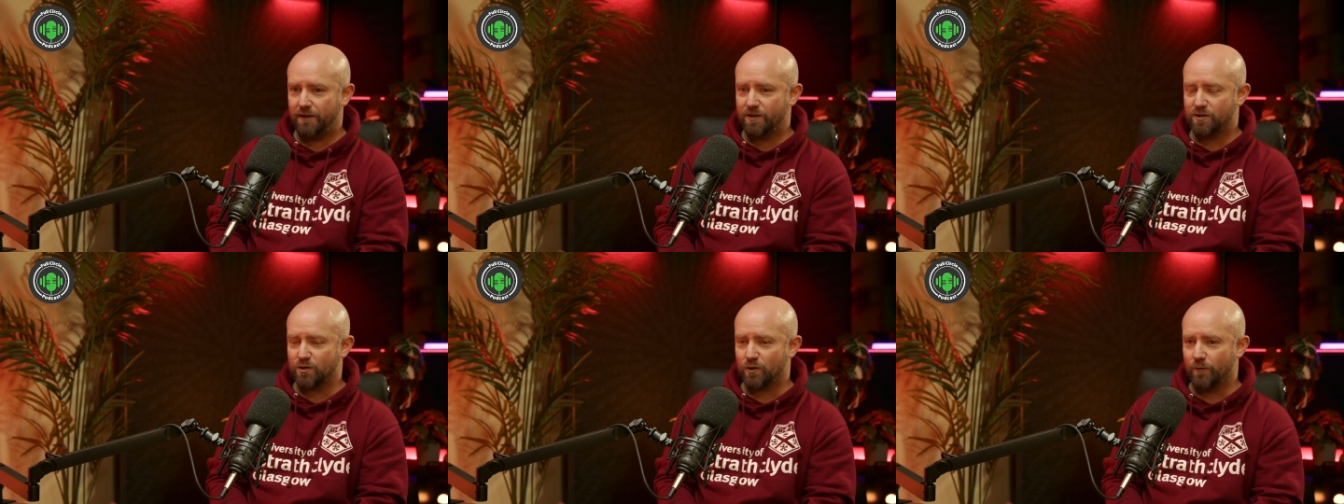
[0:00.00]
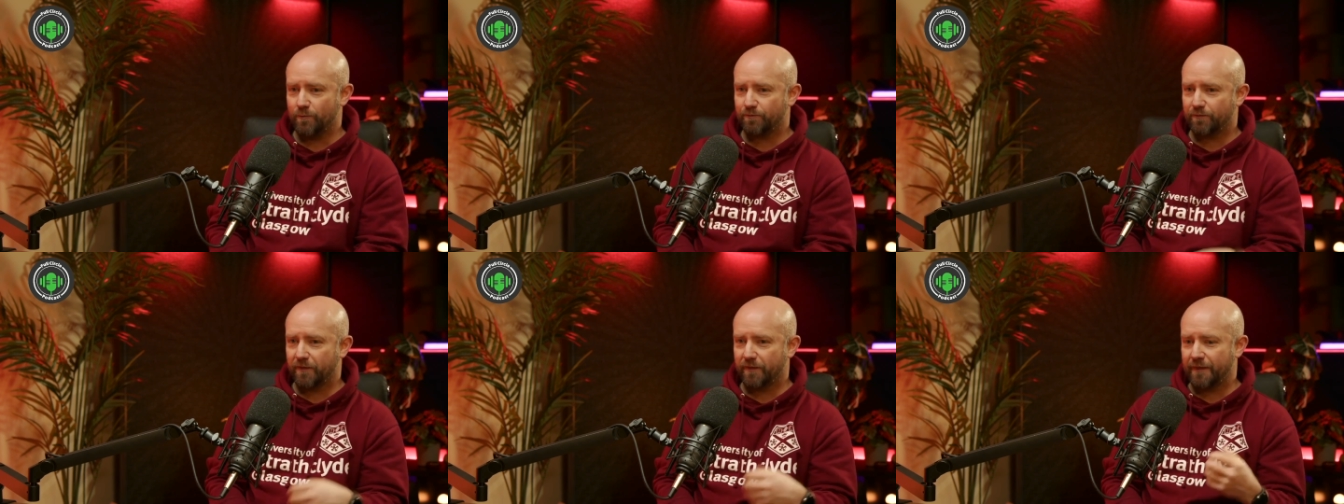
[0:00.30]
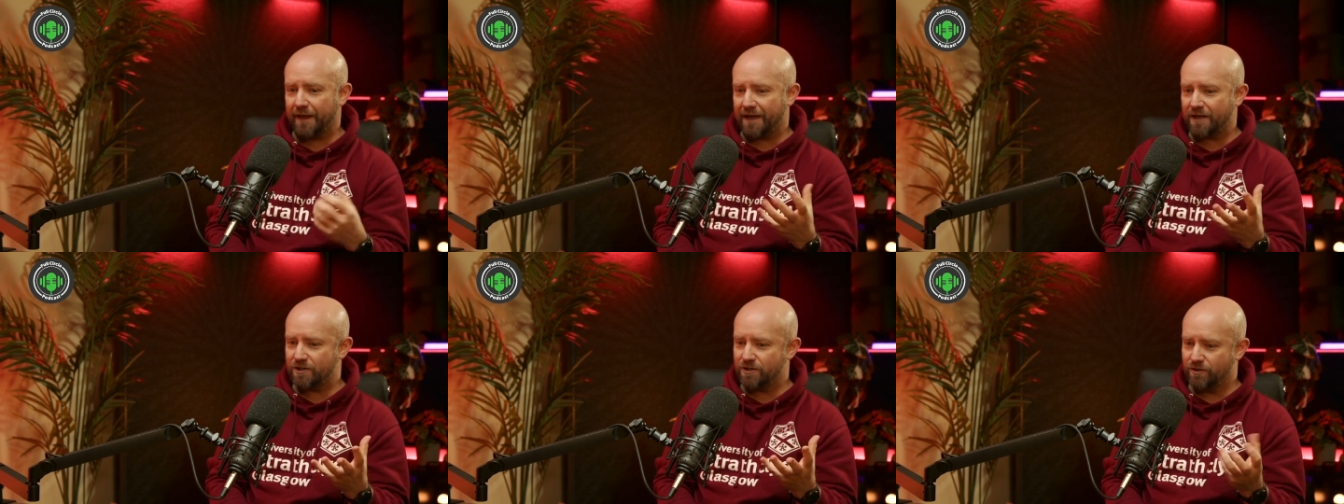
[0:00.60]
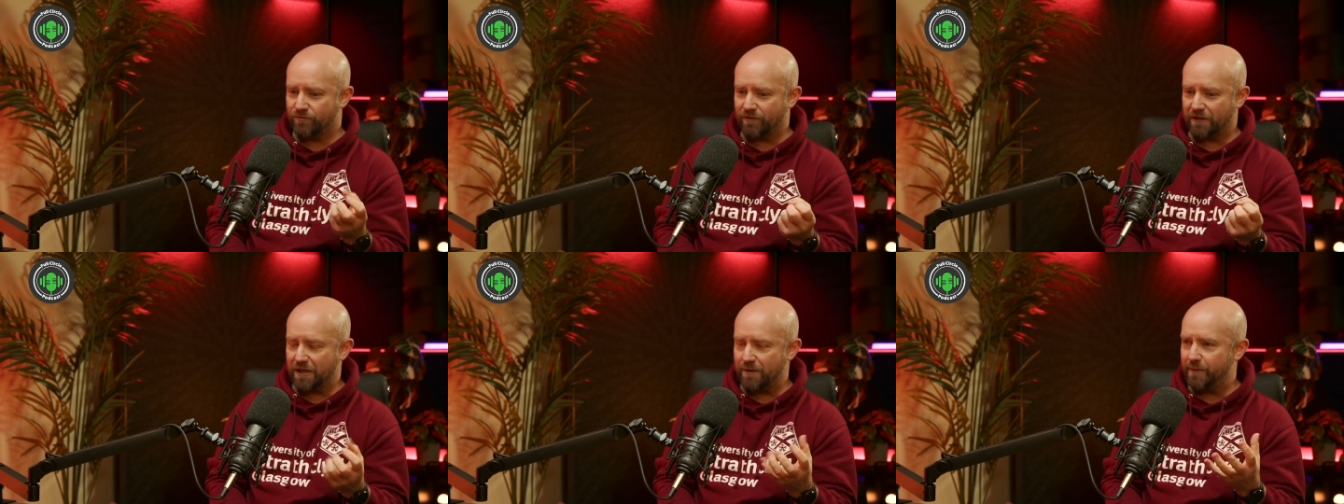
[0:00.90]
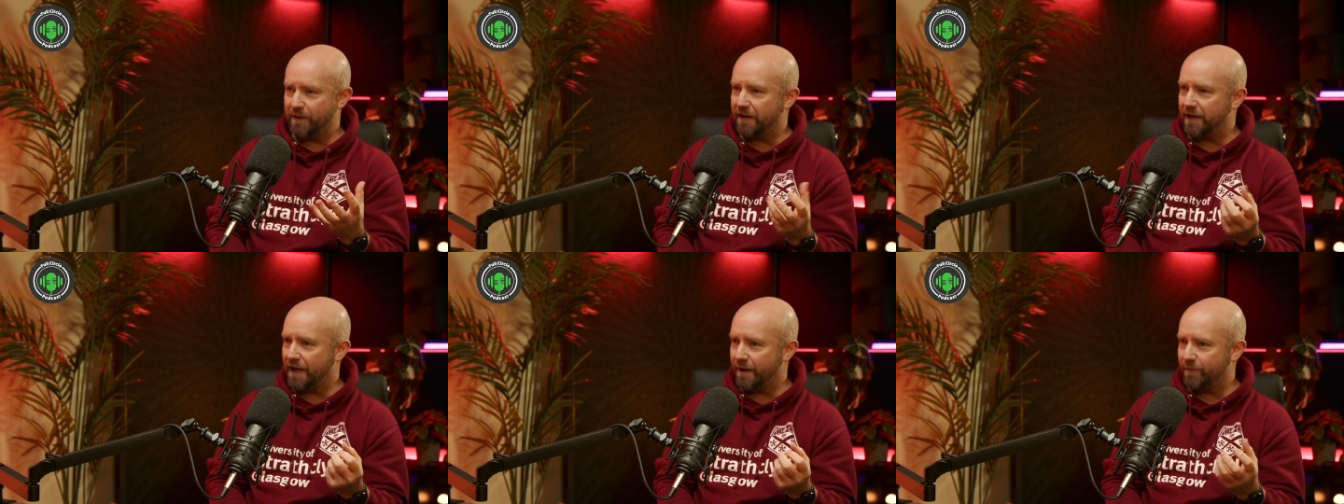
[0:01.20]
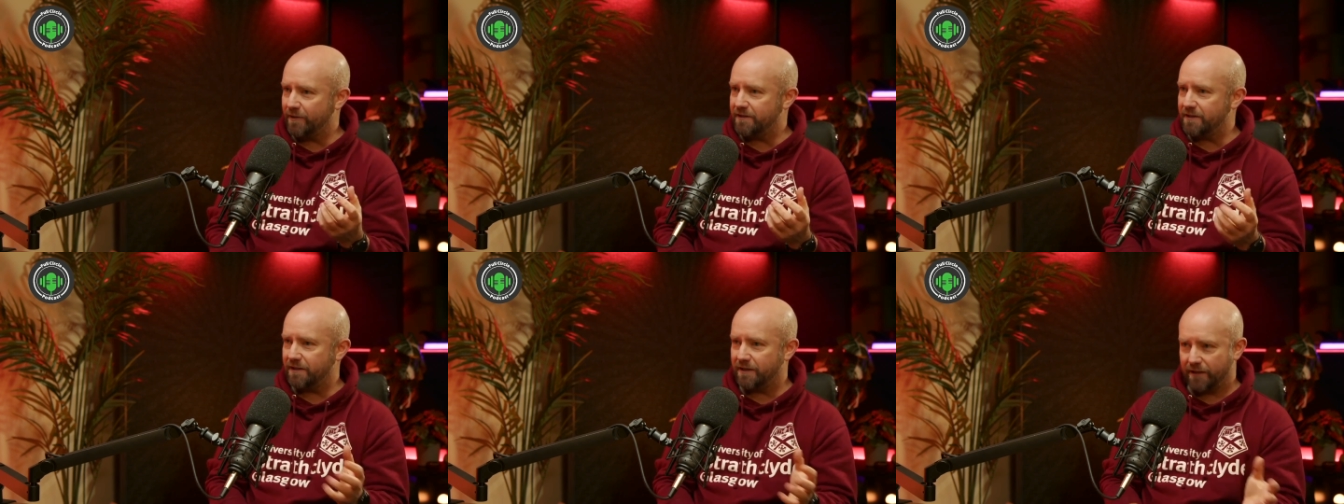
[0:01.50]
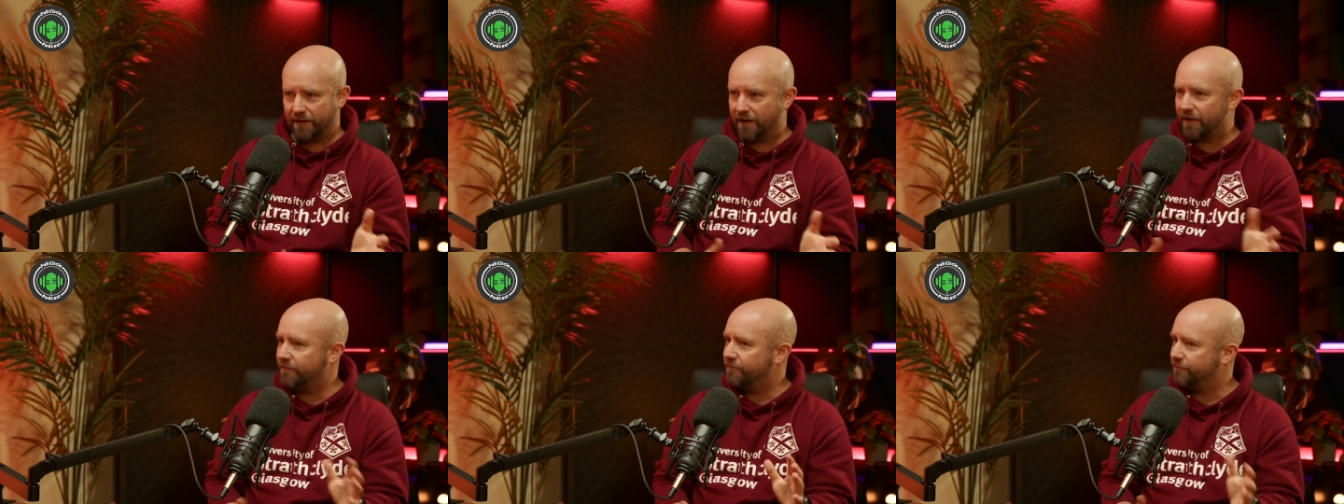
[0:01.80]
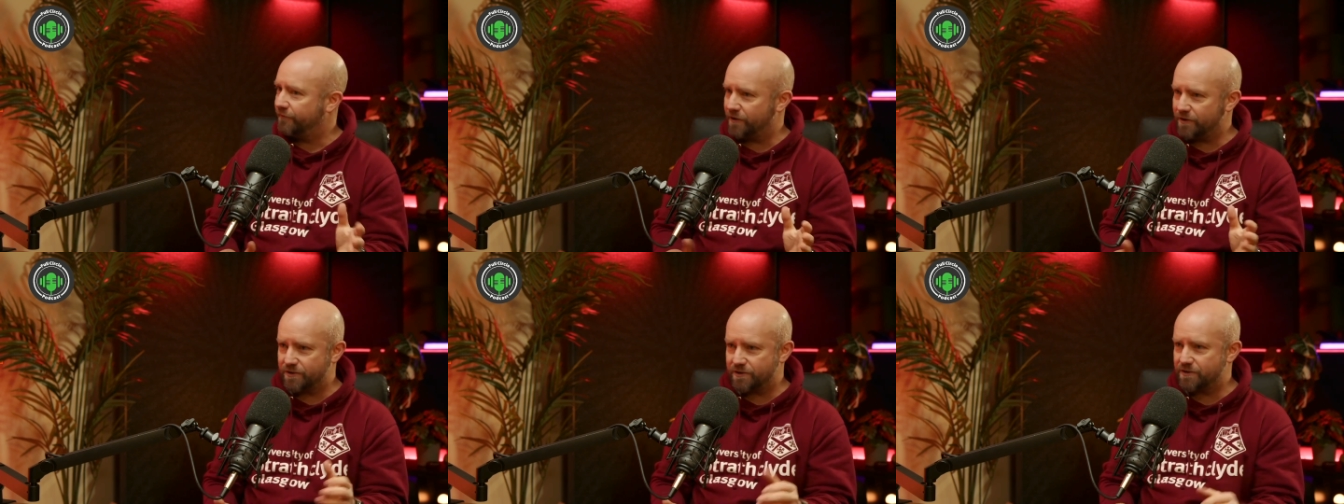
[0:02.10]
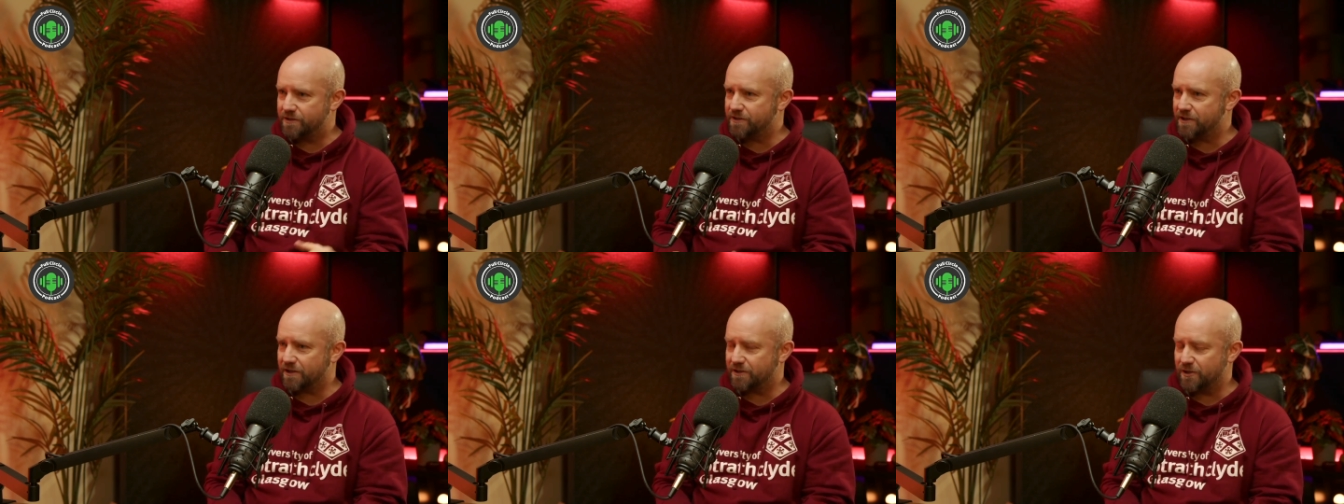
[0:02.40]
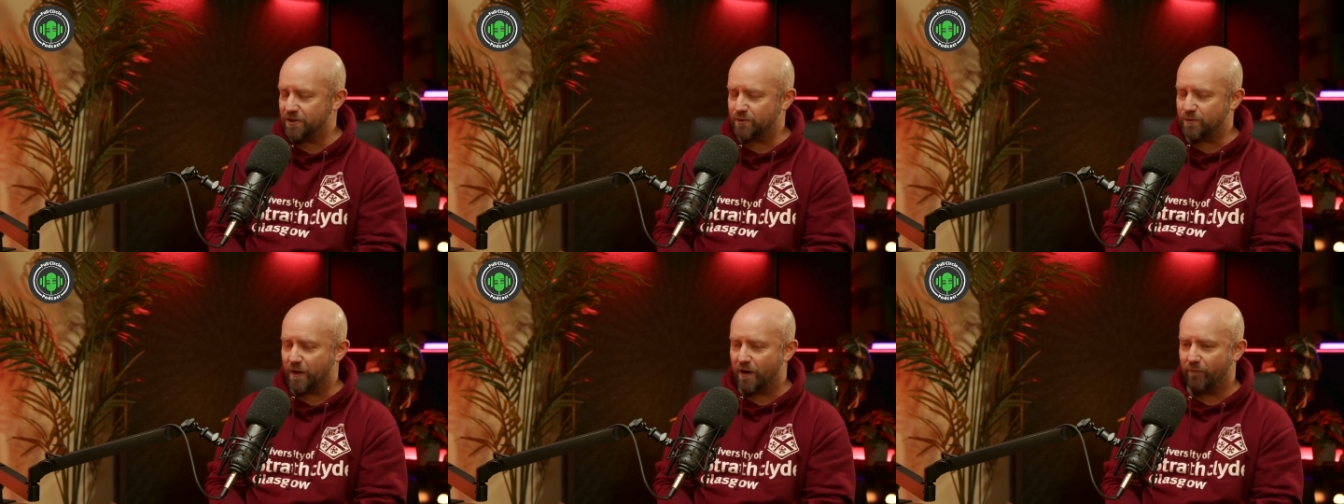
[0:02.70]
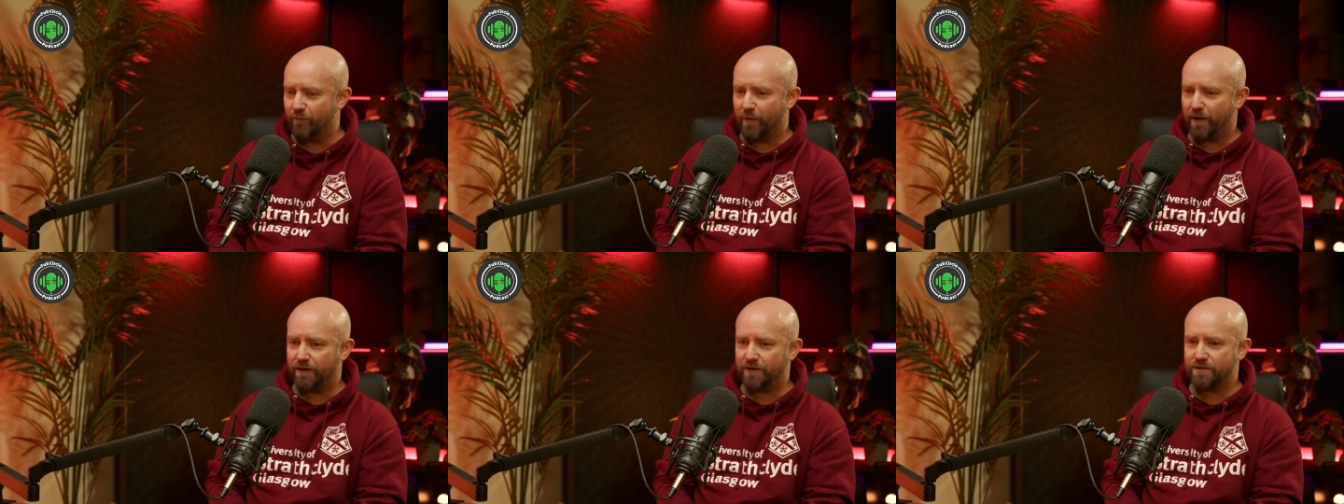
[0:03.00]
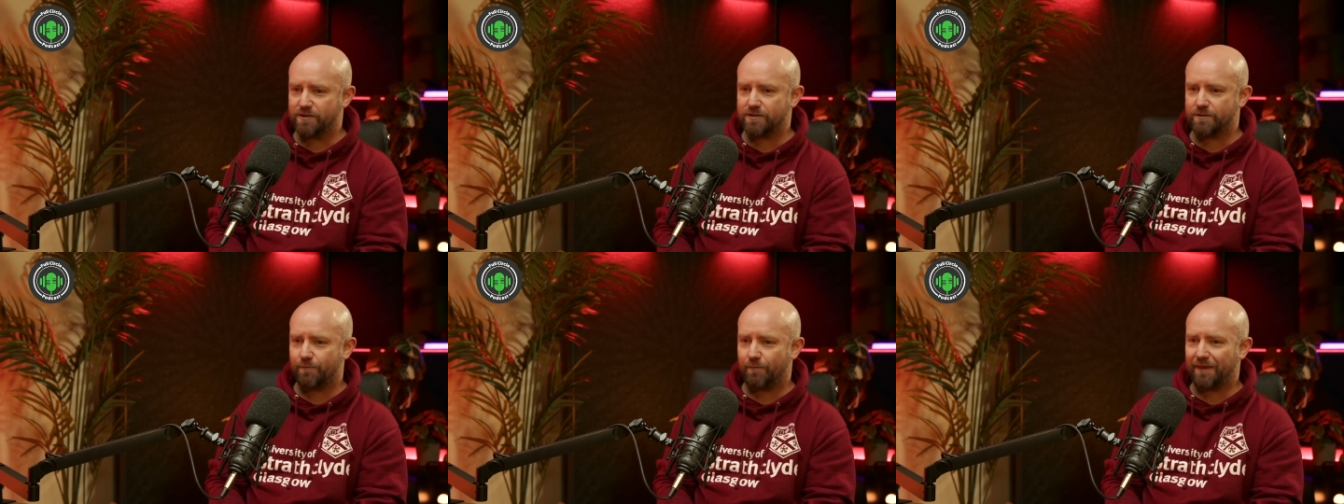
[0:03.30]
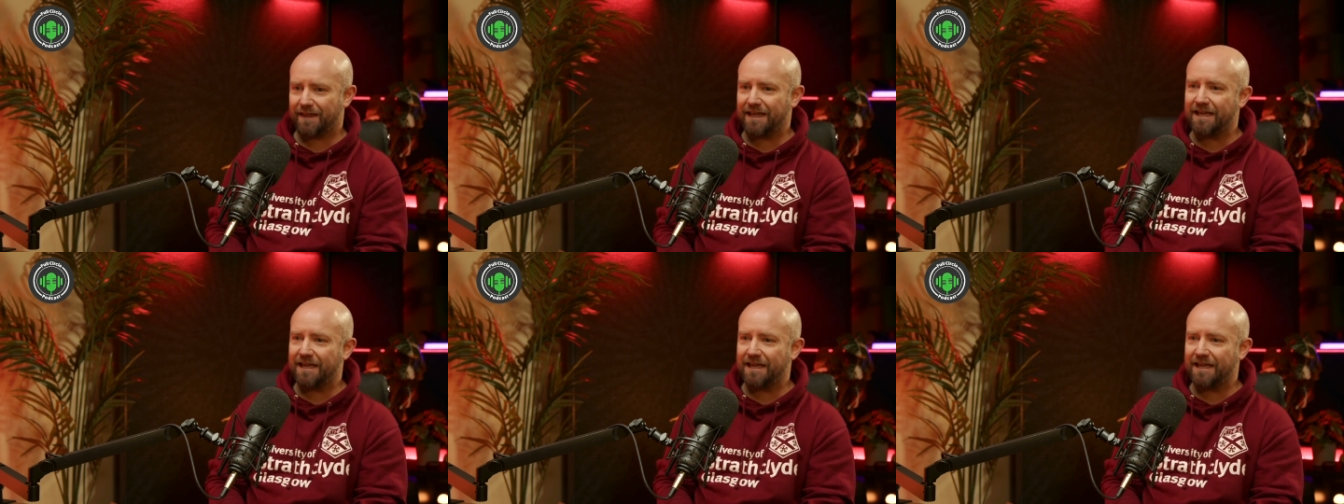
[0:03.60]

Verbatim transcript: So that should really be inhibited in that first six to 12 months.